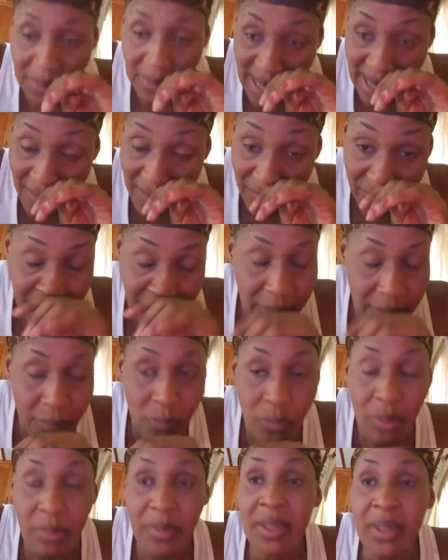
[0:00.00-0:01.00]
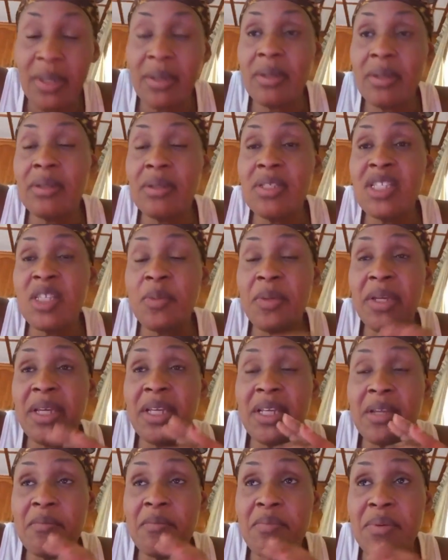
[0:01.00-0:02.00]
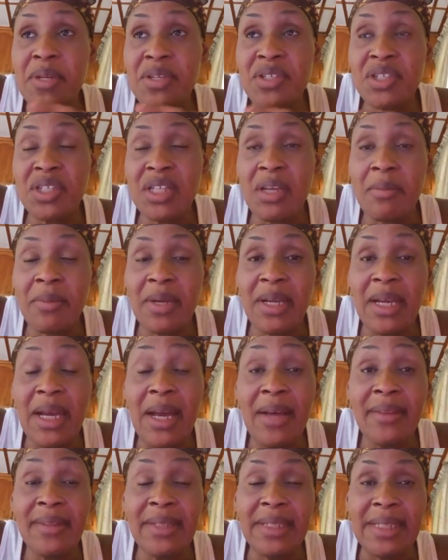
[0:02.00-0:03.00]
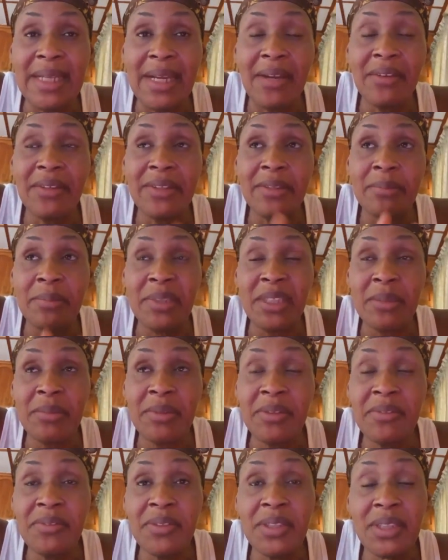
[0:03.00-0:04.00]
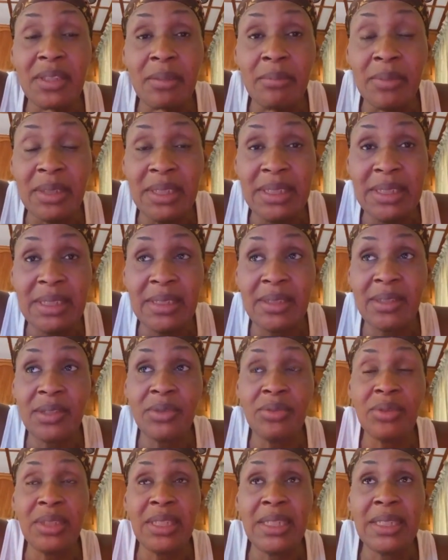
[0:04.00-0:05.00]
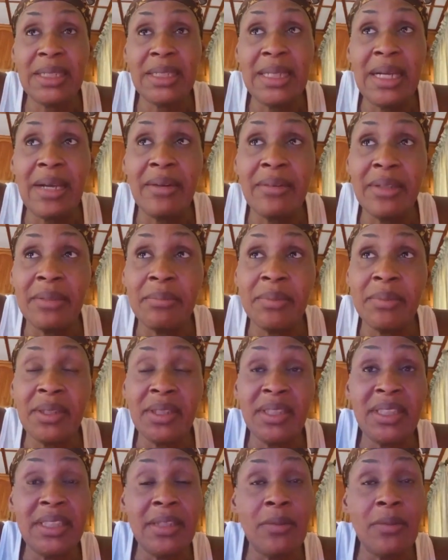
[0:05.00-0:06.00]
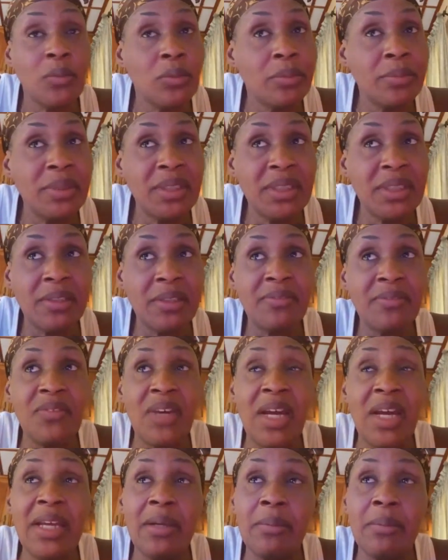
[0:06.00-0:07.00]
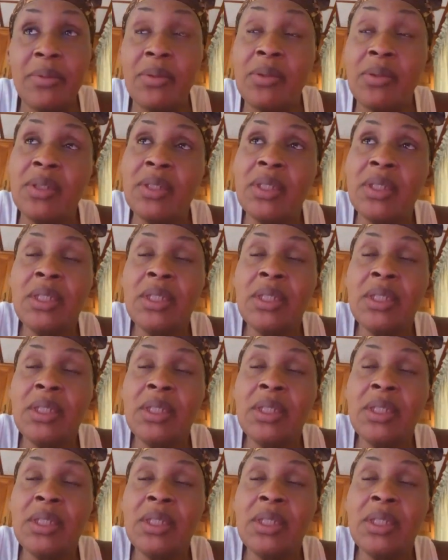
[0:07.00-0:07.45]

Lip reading: African women speaking in pidgin about how they carry the baby for somebody else who can't carry it because their womb is not viable.